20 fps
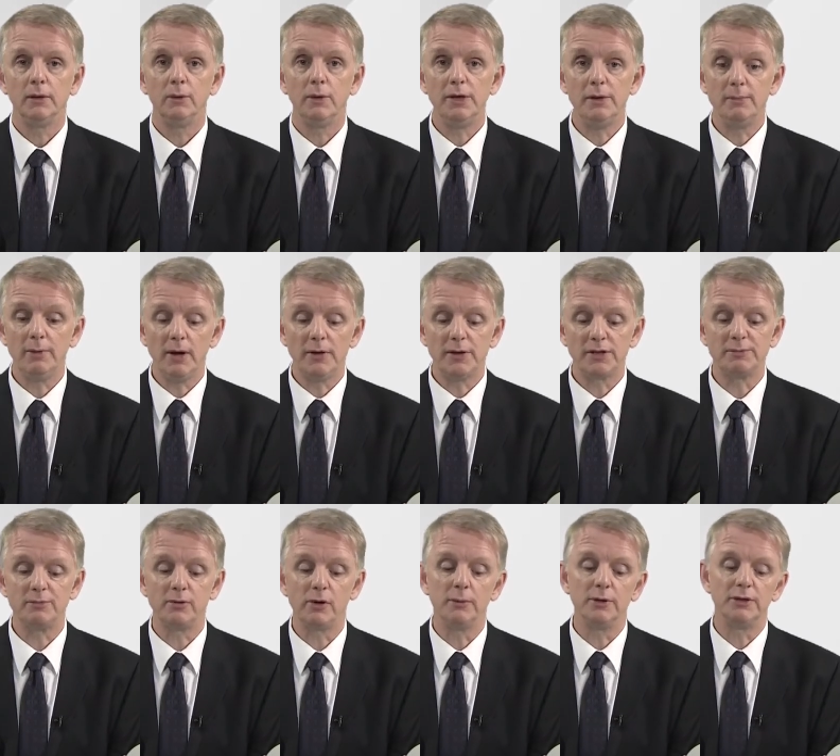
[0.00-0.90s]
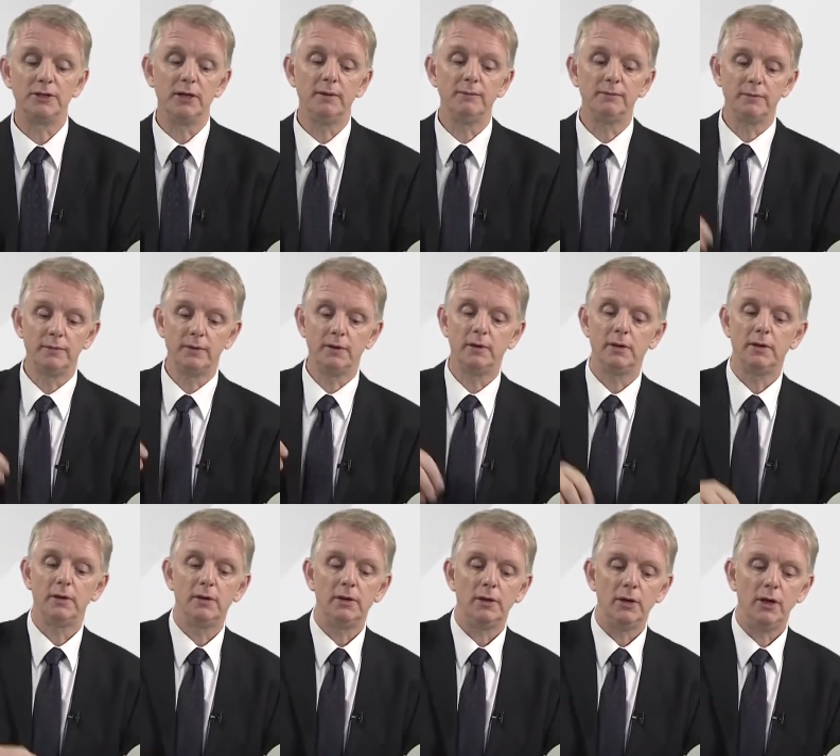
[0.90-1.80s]
When you buy the spirometer,
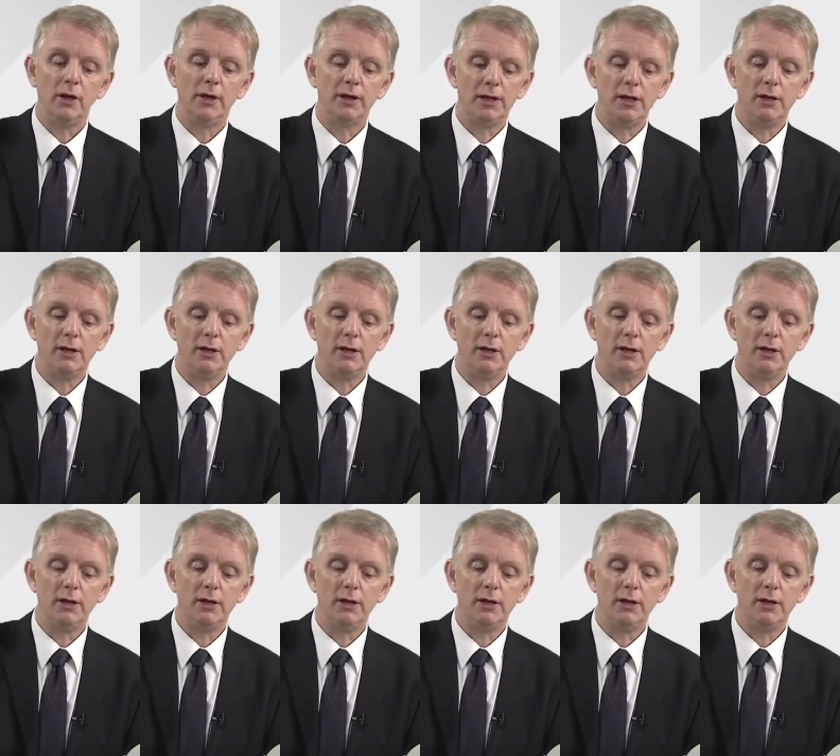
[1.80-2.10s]
you get